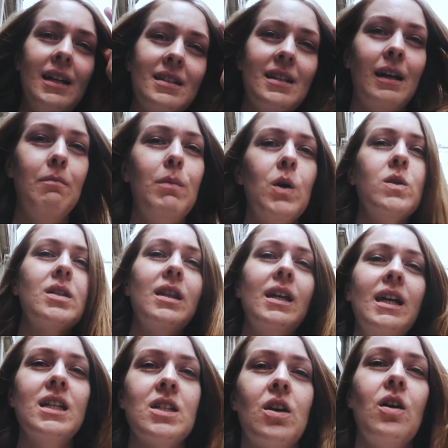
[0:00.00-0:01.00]
It's like most
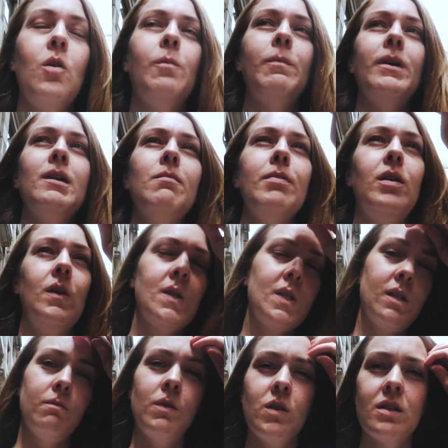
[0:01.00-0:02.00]
things are open, but
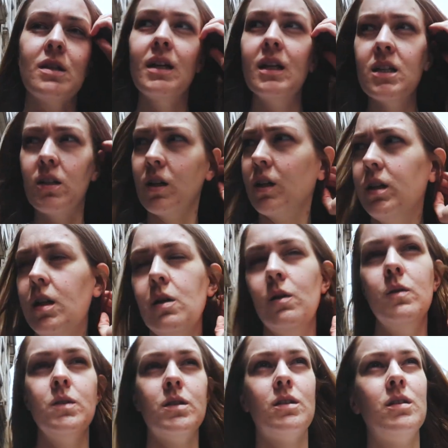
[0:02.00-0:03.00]
also most things are
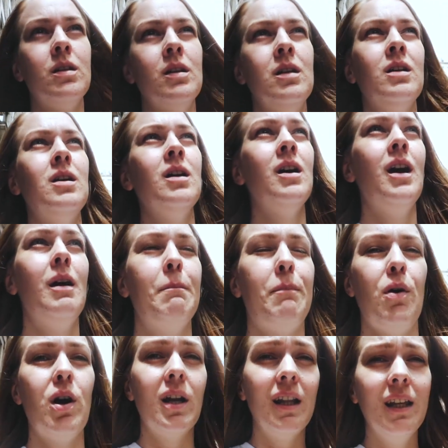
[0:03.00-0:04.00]
closed
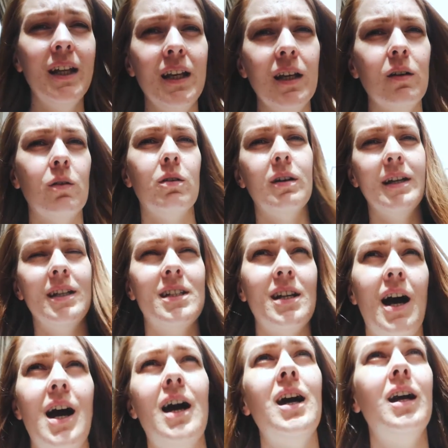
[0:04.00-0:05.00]
partly or
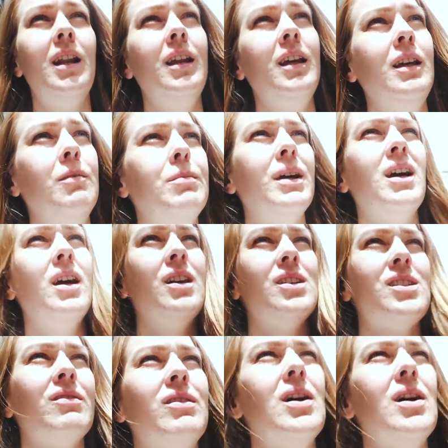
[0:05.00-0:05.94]
entirely because of